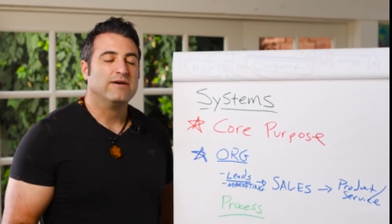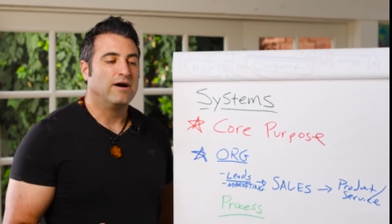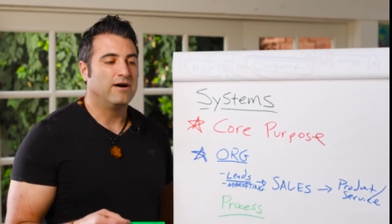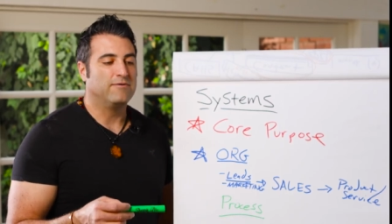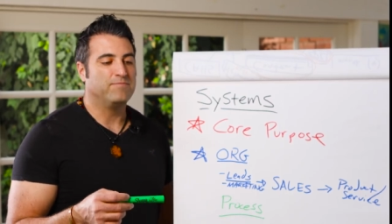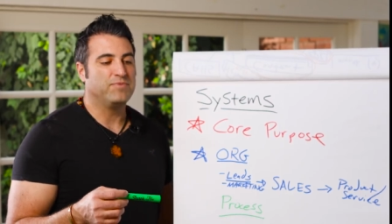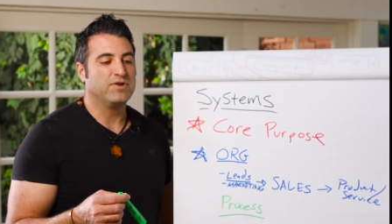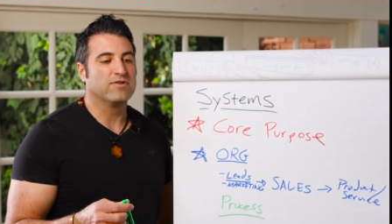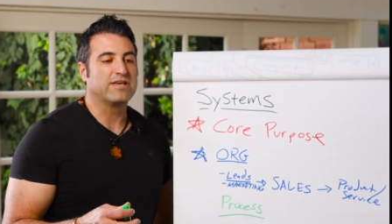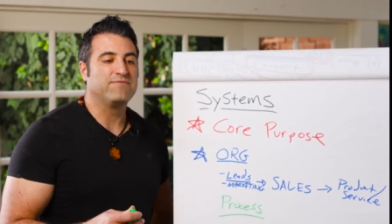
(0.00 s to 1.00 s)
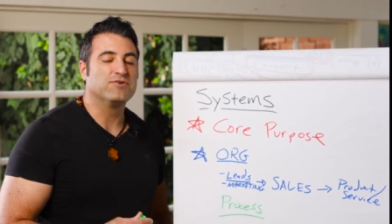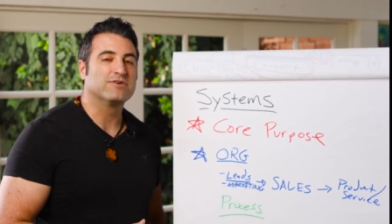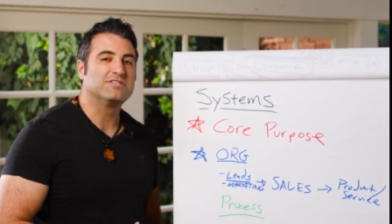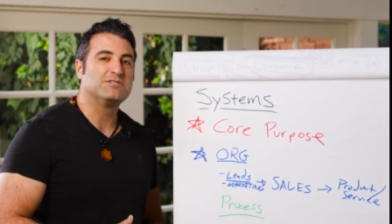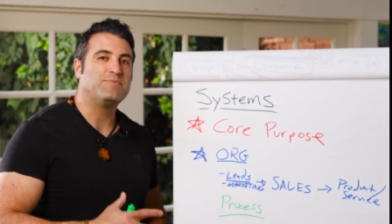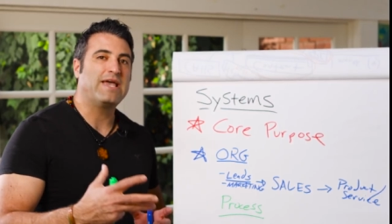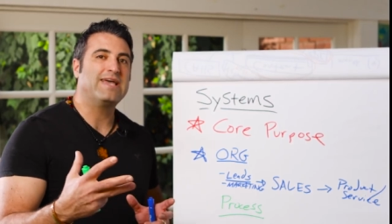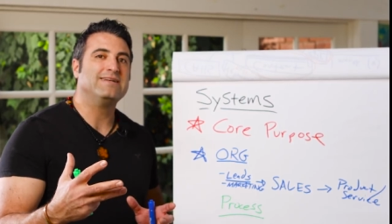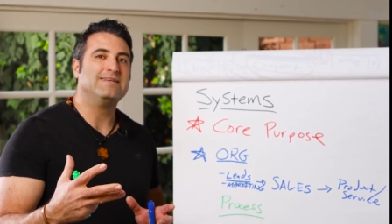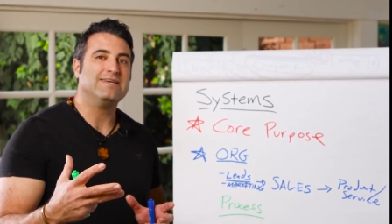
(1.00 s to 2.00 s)
Um, you know, like if you're
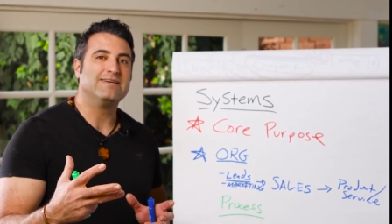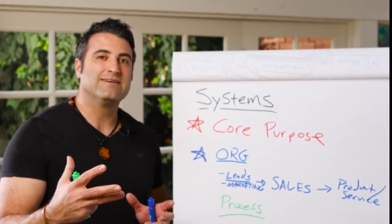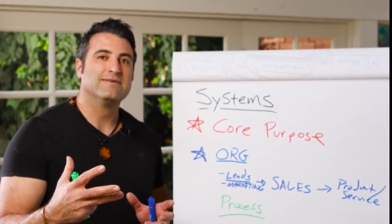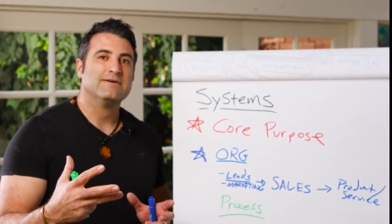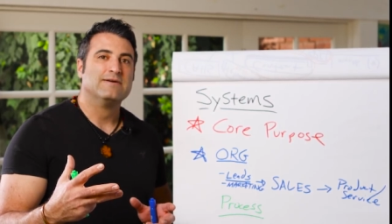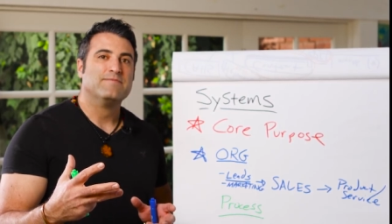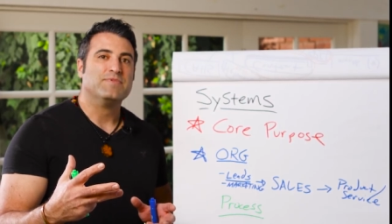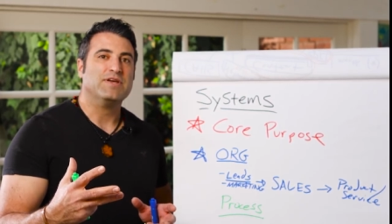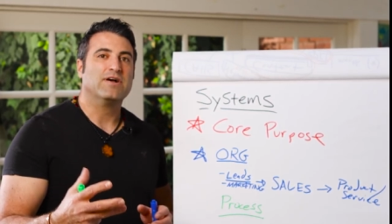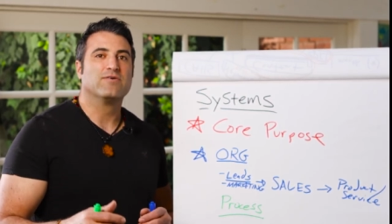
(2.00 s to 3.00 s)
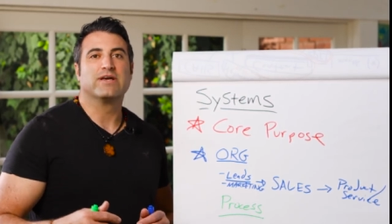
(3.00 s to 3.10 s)
expanding, you know,